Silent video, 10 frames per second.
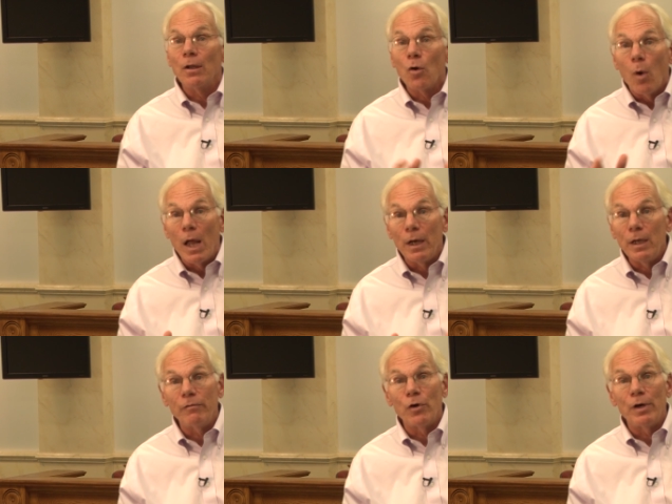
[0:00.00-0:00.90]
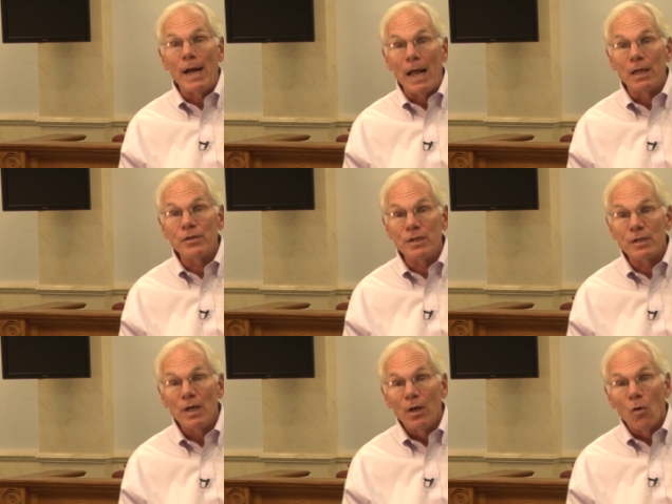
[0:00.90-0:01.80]
the quality of your
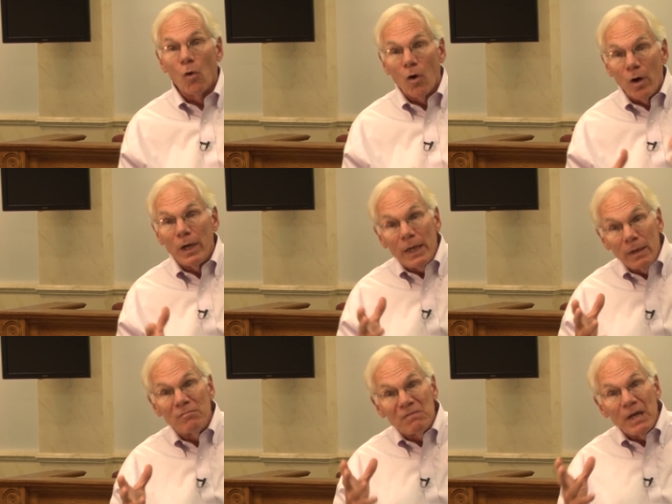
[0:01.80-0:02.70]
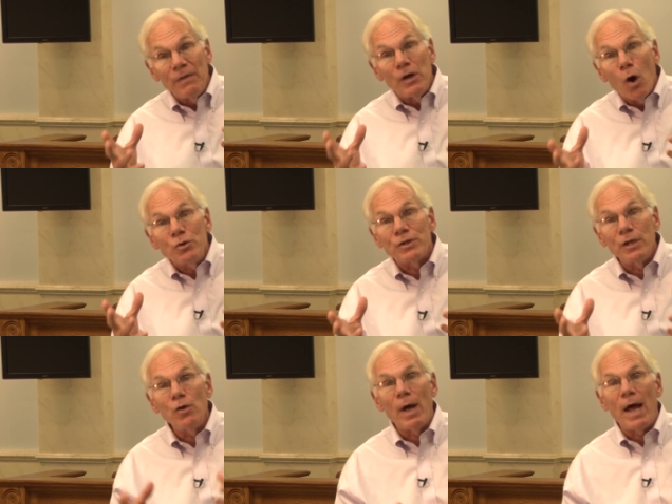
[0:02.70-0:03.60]
analysis or in the notes
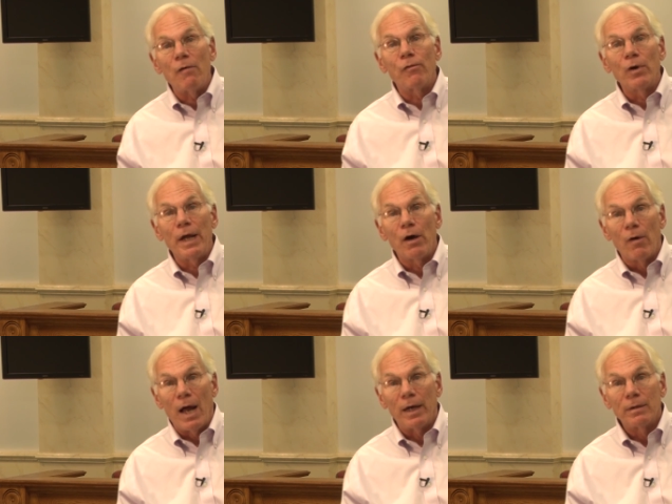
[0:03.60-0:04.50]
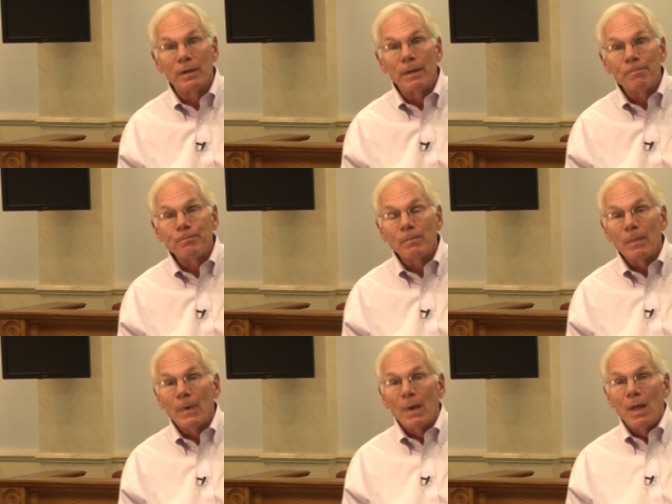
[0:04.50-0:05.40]
that you have for later on.
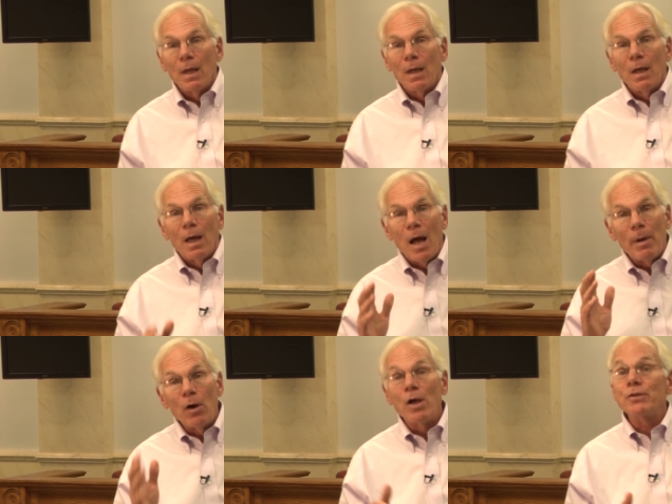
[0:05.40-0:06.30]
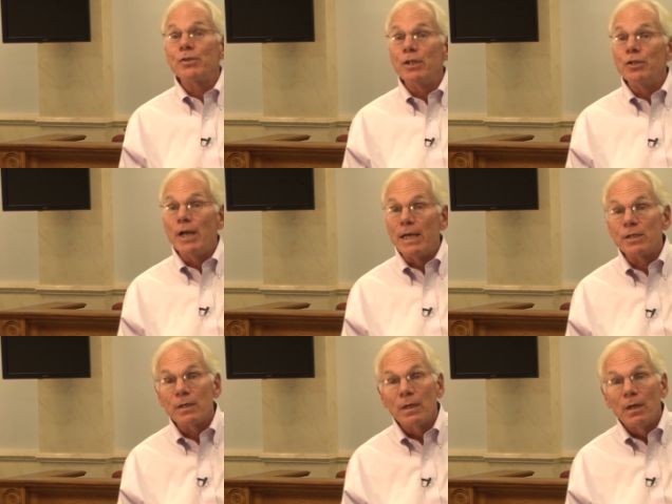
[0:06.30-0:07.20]
I might also
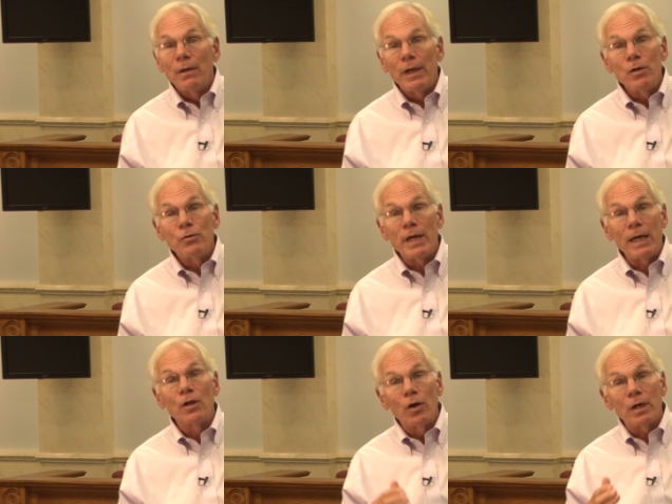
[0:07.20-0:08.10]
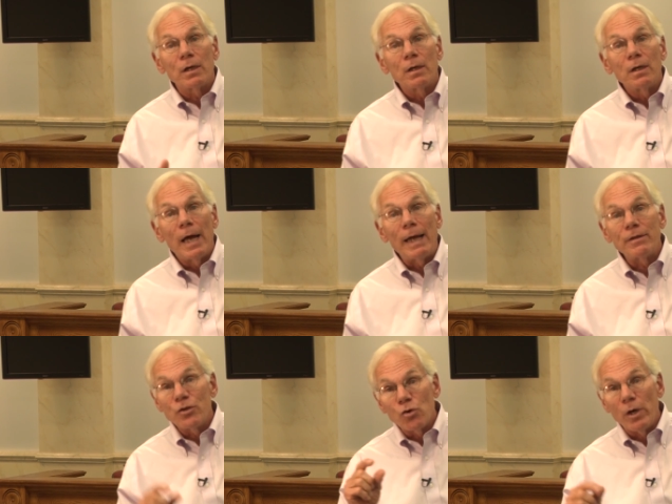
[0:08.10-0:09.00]
suggest that you take a look at
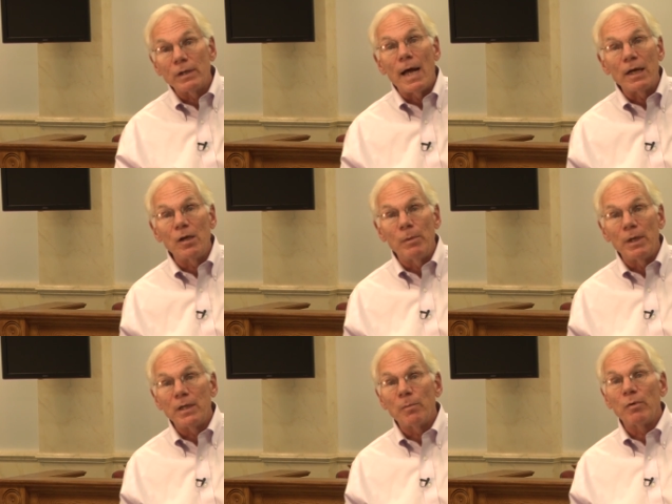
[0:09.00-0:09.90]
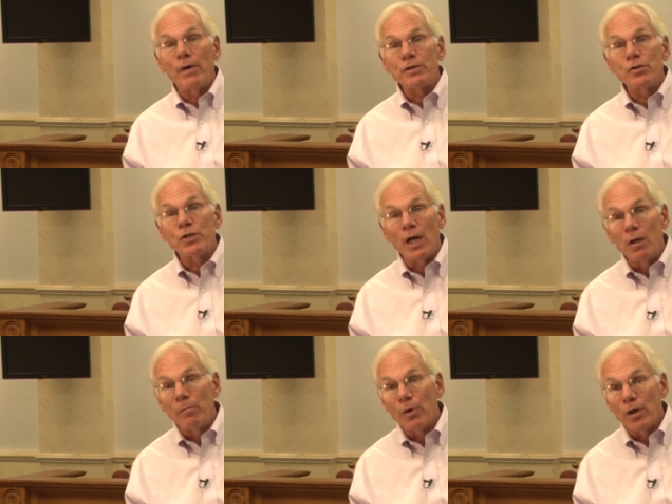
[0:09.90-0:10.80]
the short document that Professor
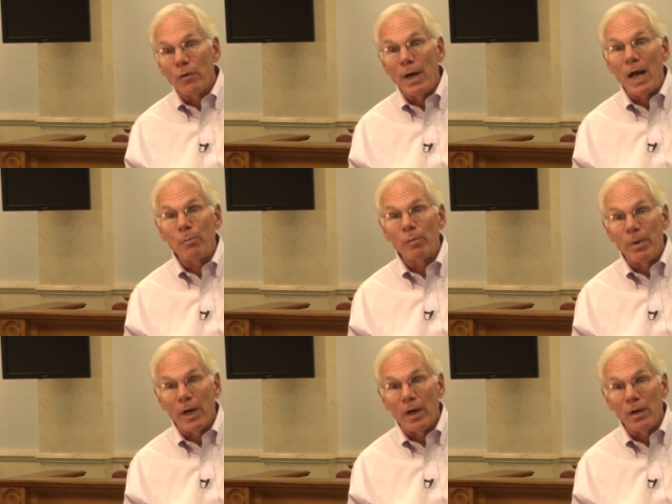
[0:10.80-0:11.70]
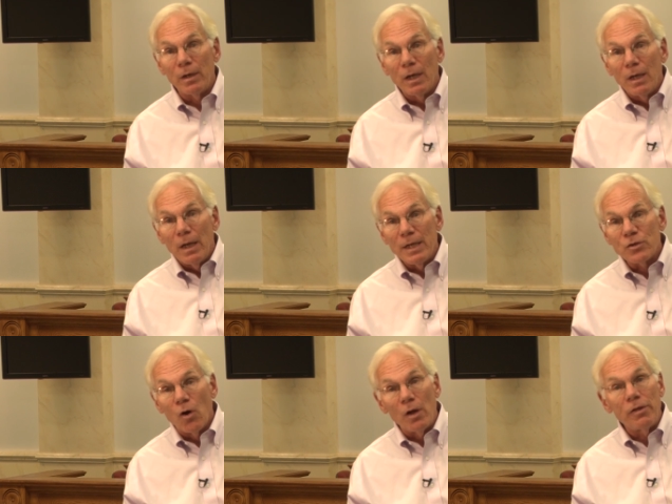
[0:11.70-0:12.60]
Schellenberger and I prepared. It's
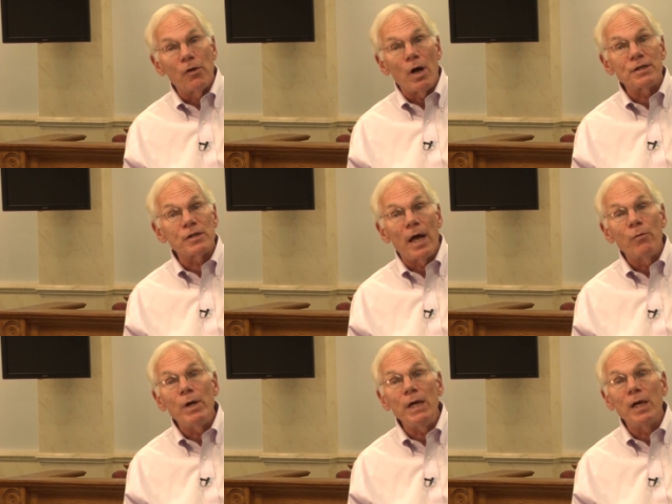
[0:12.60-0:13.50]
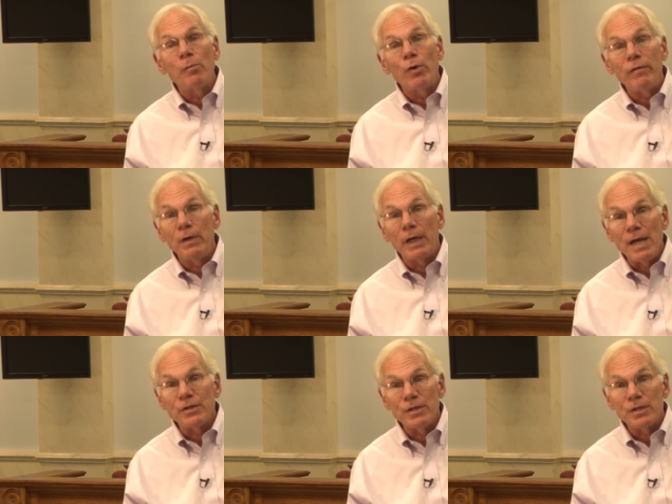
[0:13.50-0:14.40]
called Thoughts on Reading and Briefing
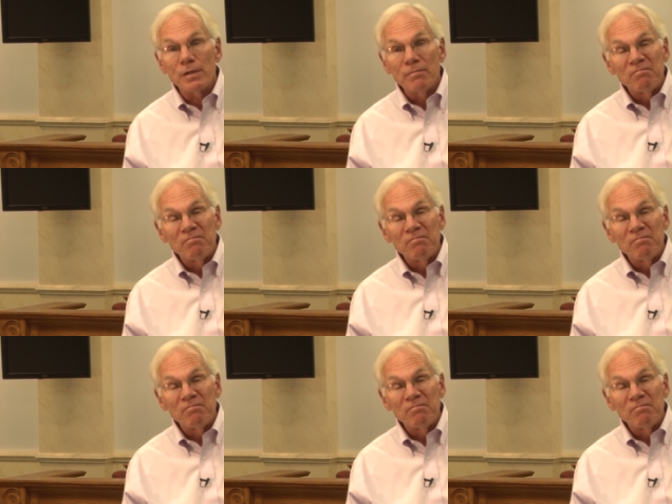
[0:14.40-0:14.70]
Cases.